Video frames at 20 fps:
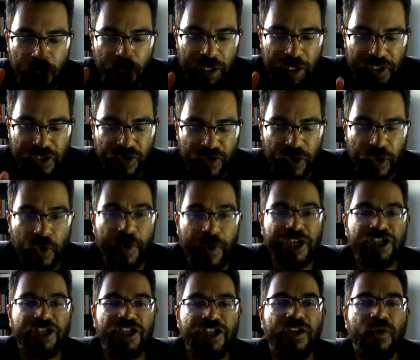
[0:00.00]
So the
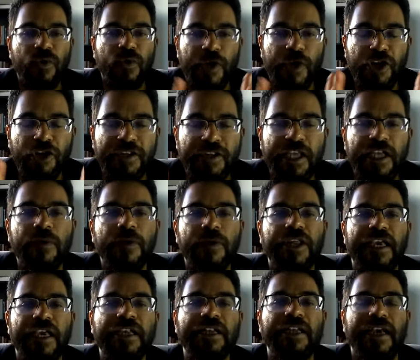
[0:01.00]
question, when you deal with
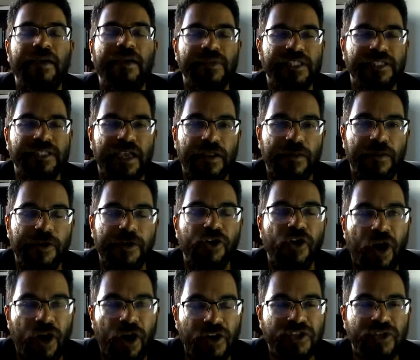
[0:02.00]
the income statement, you
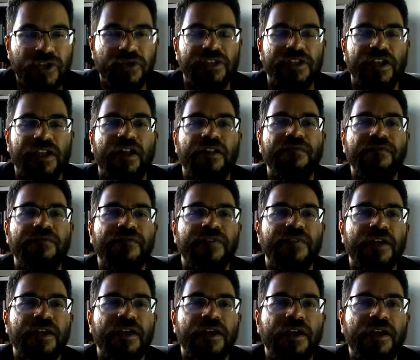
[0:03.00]
ask yourself,
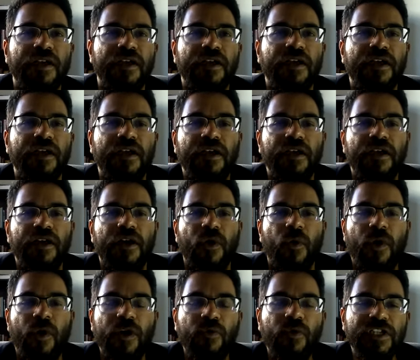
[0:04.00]

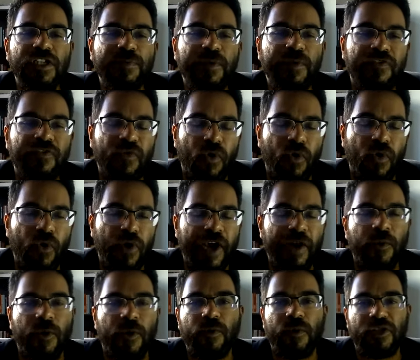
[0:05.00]
what was before
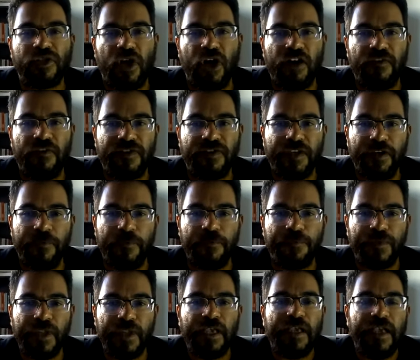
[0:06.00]
and what was after?
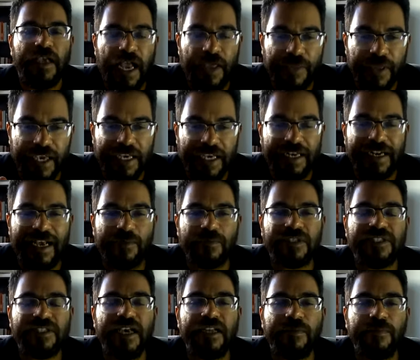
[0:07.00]
And the income
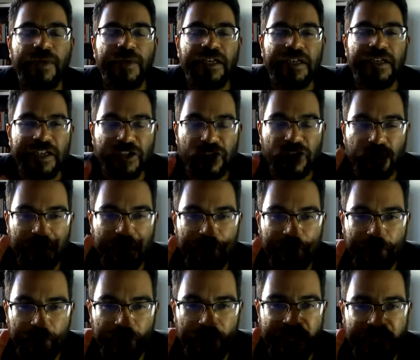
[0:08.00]
statement
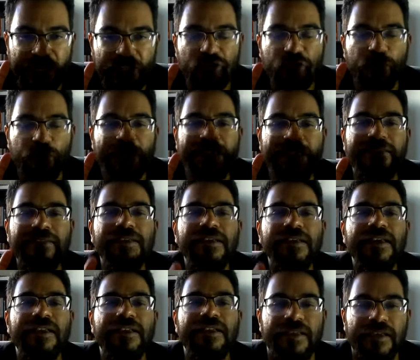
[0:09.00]
needs to be
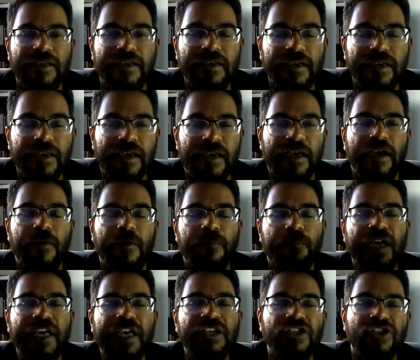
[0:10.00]
treated
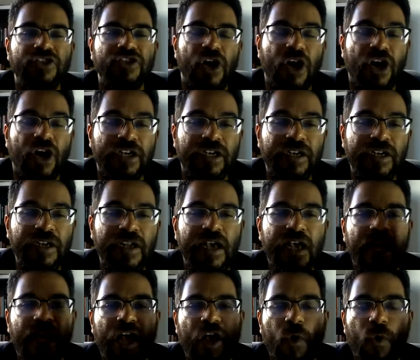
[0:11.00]
based on
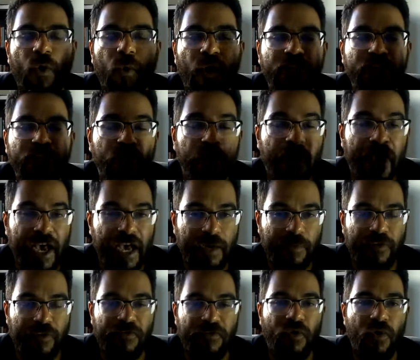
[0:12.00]
what you had
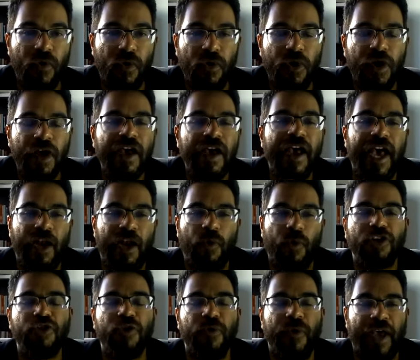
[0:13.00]
before and
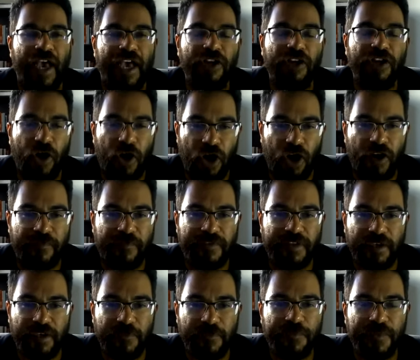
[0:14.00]
what you had
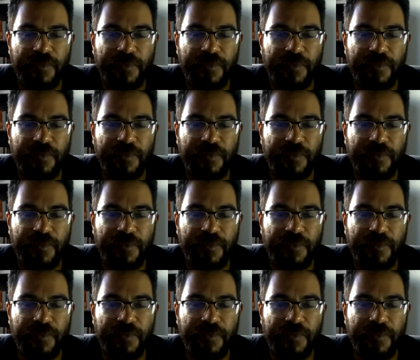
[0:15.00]
after.